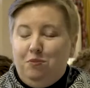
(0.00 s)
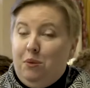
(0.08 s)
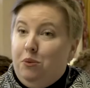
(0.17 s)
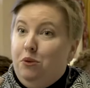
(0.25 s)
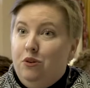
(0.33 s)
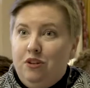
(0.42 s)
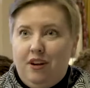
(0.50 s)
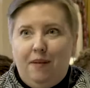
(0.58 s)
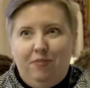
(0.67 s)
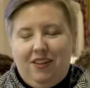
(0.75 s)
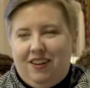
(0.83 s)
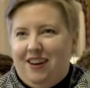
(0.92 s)
the people who
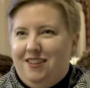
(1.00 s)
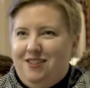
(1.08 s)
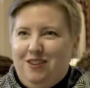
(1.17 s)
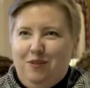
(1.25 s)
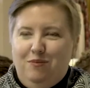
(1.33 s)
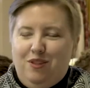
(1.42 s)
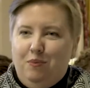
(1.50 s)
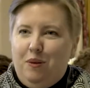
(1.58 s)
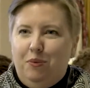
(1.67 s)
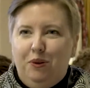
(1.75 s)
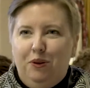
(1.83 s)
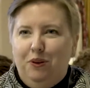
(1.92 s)
shop the costumes, the
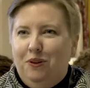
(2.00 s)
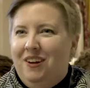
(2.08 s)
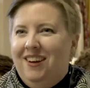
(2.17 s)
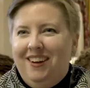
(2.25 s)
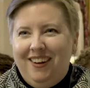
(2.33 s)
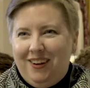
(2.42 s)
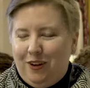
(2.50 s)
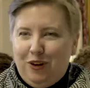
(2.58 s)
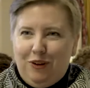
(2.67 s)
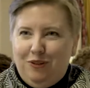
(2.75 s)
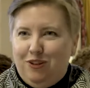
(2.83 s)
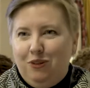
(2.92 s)
people who, you
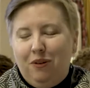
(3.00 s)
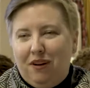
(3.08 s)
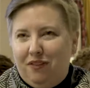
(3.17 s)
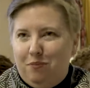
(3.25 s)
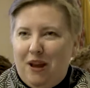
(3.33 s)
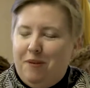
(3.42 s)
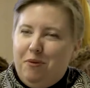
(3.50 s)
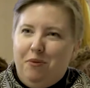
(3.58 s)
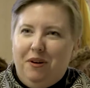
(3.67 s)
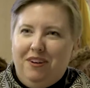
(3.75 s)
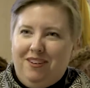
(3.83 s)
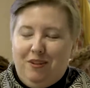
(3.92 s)
know, do all the
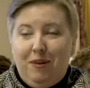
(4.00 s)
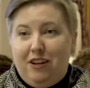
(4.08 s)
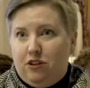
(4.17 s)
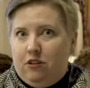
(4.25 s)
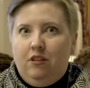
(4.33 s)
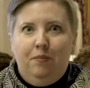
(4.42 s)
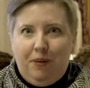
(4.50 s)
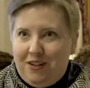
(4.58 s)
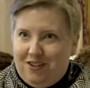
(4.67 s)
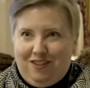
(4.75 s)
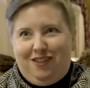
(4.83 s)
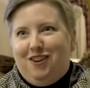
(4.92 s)
paperwork to make sure the
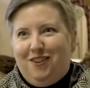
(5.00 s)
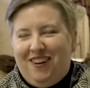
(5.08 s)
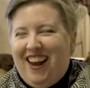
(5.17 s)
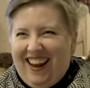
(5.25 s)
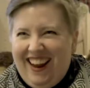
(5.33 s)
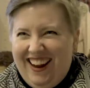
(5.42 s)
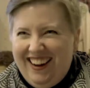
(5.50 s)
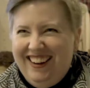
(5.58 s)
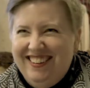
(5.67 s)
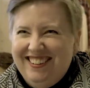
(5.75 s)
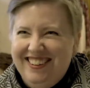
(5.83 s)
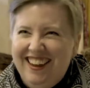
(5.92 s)
budgets are
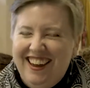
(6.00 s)
right.